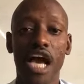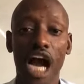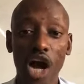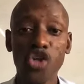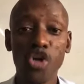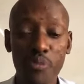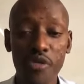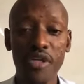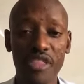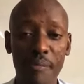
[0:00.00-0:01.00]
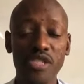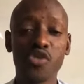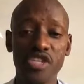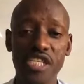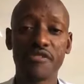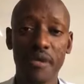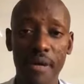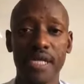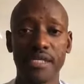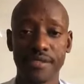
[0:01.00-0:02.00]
how do you prove that the person received the money?